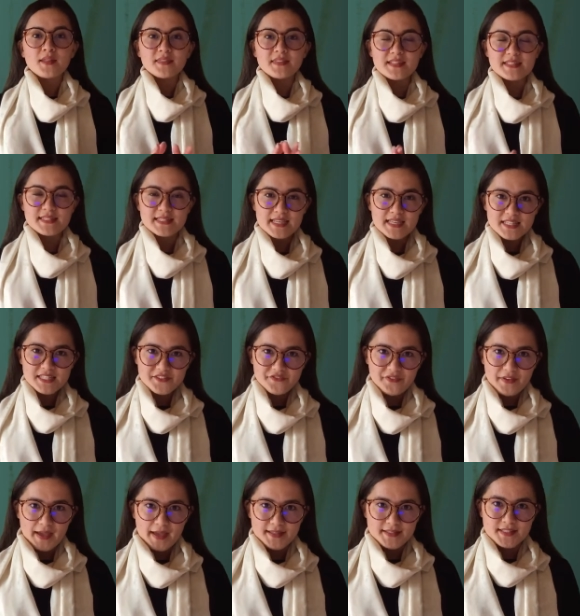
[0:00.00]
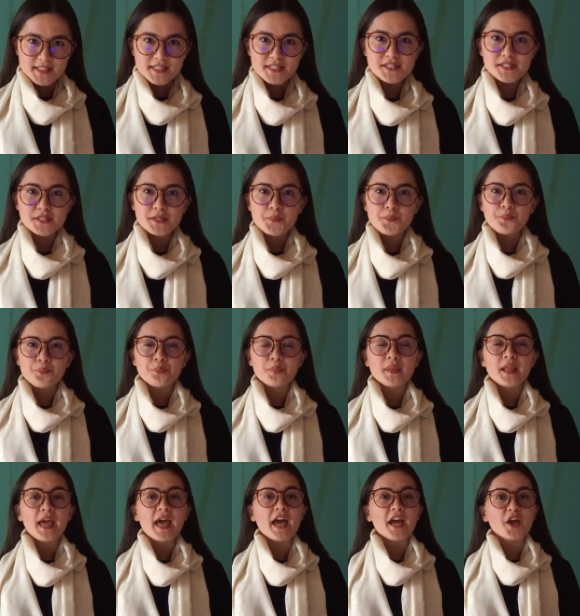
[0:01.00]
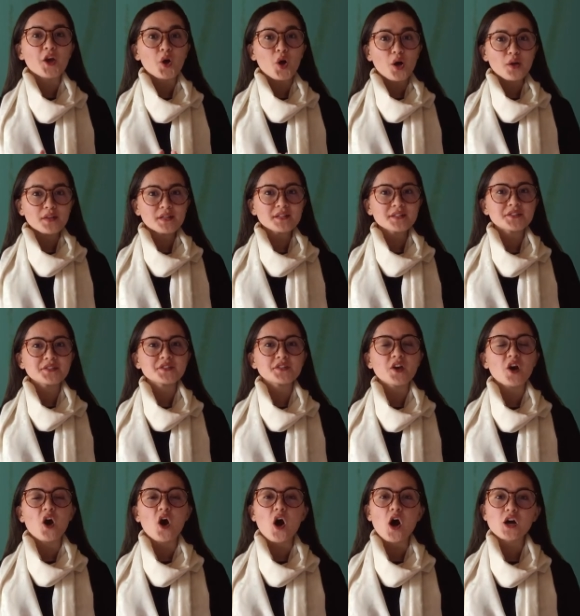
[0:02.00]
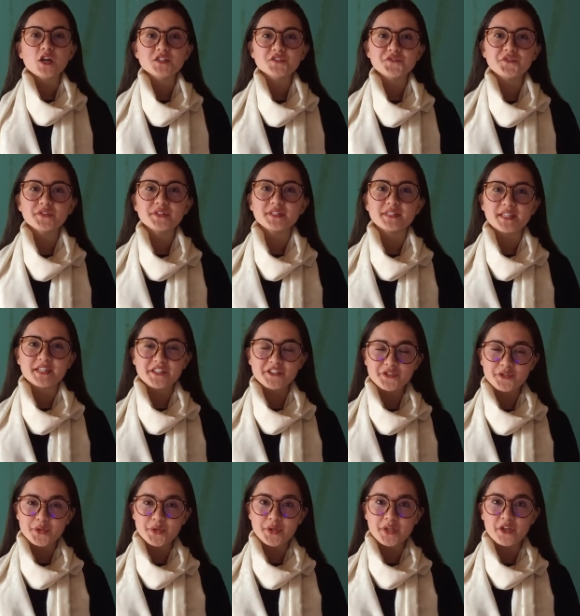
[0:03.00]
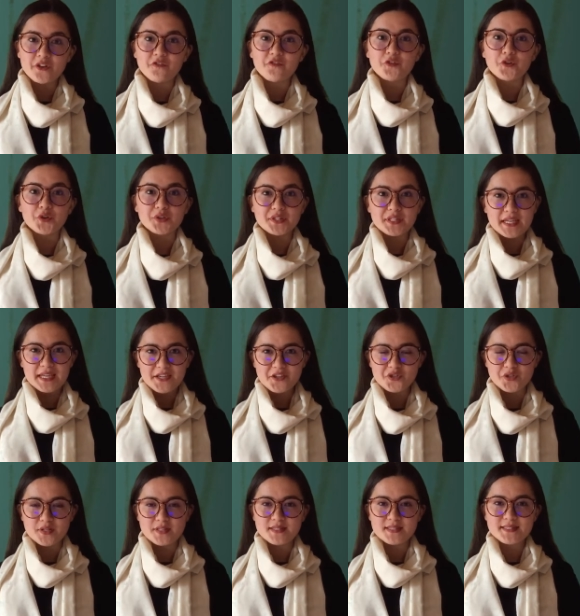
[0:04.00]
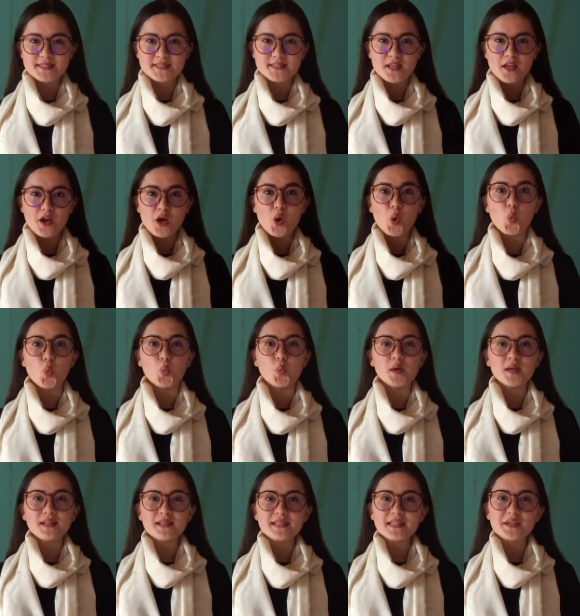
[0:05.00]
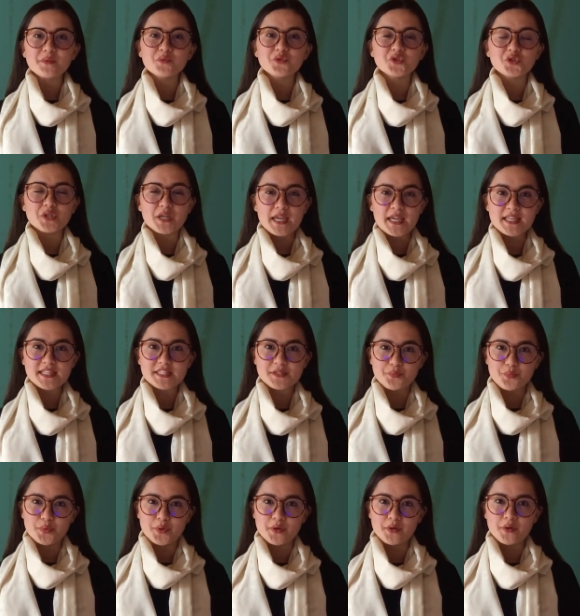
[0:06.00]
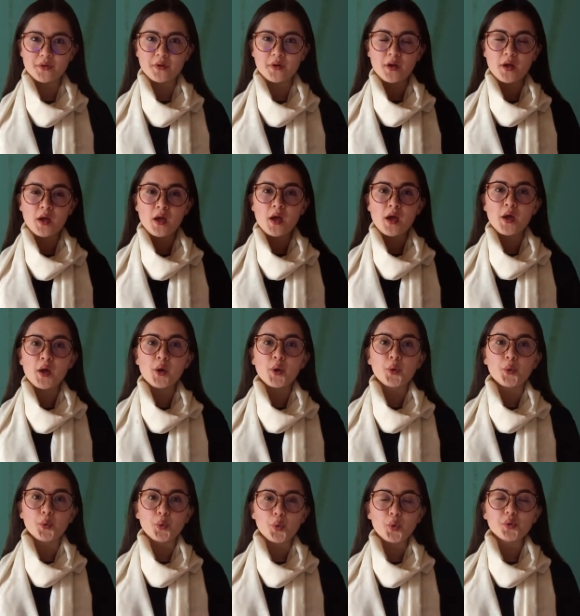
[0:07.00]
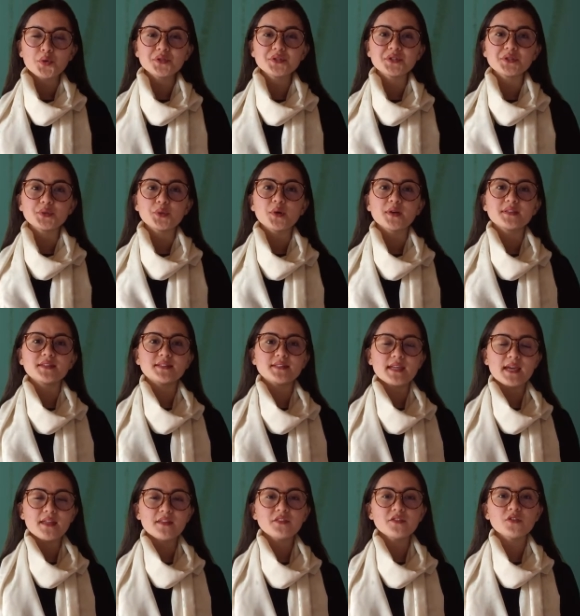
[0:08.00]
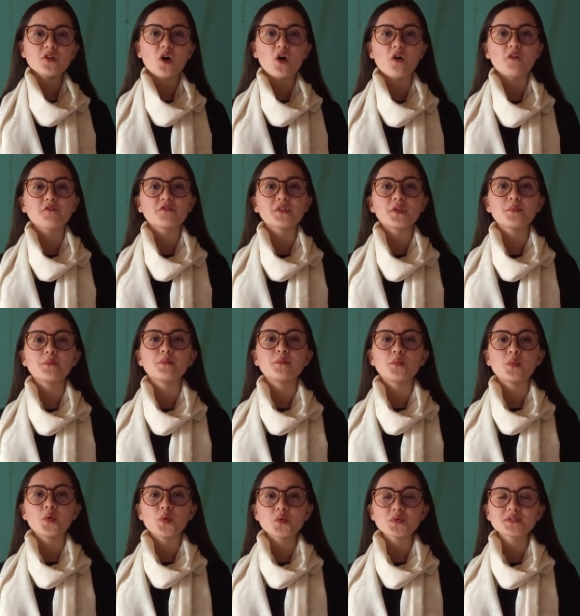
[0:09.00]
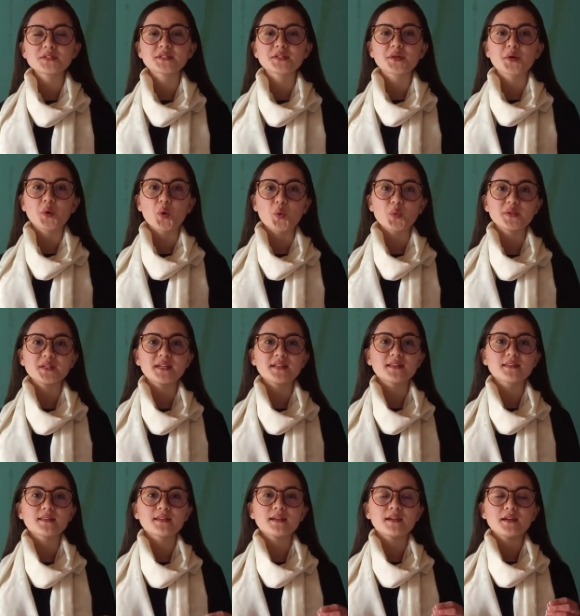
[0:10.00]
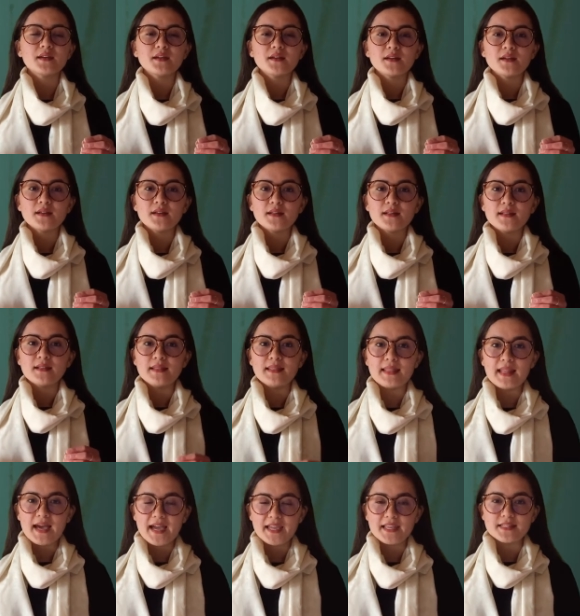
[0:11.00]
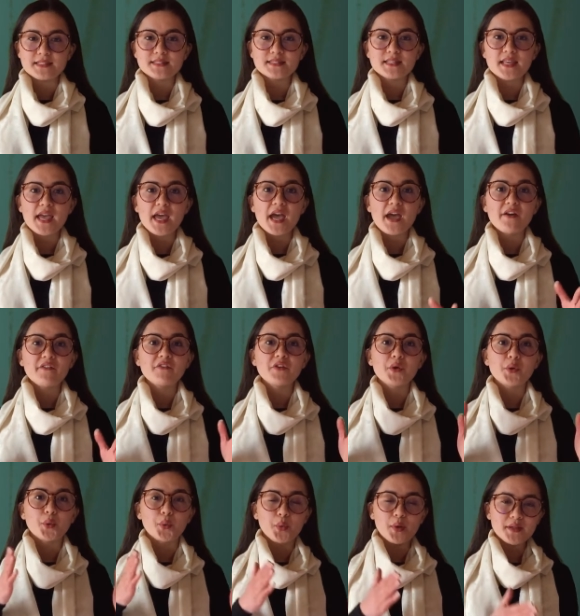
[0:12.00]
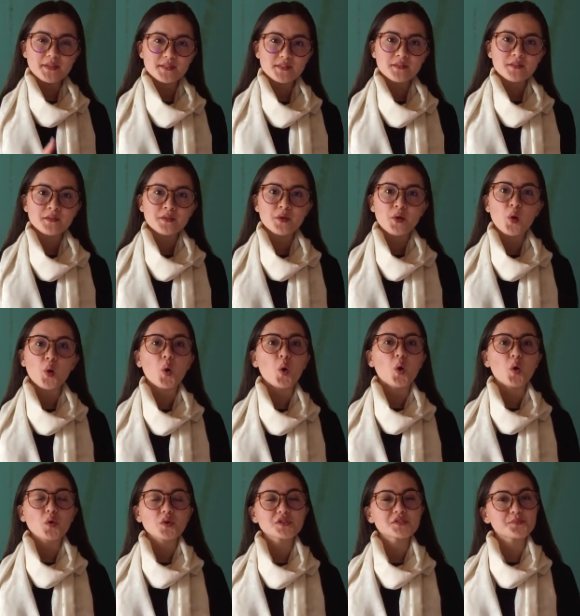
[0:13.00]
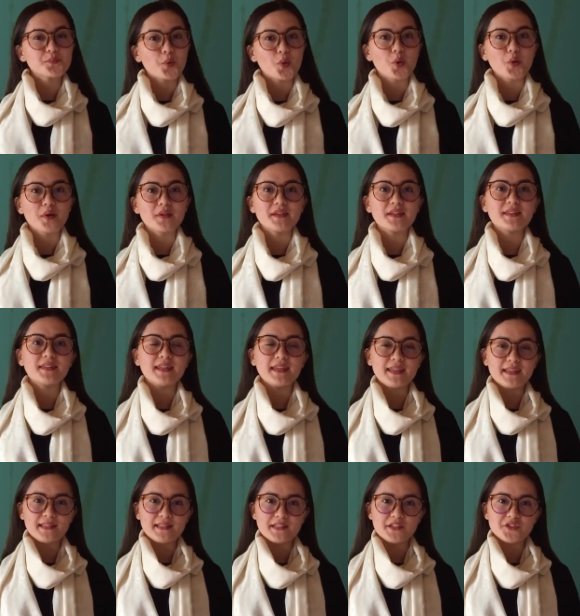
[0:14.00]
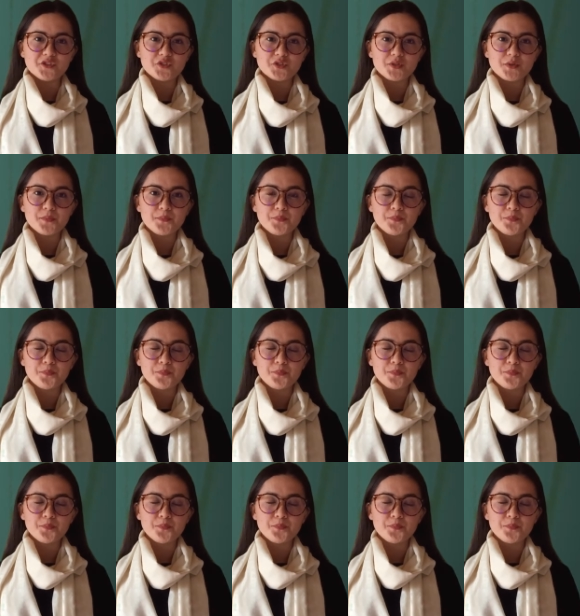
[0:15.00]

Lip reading: The sixth fact is, according to the Oxford Dictionary of Quotations, William Shakespeare wrote to a tenth of the most quoted lines ever written or spoken in English.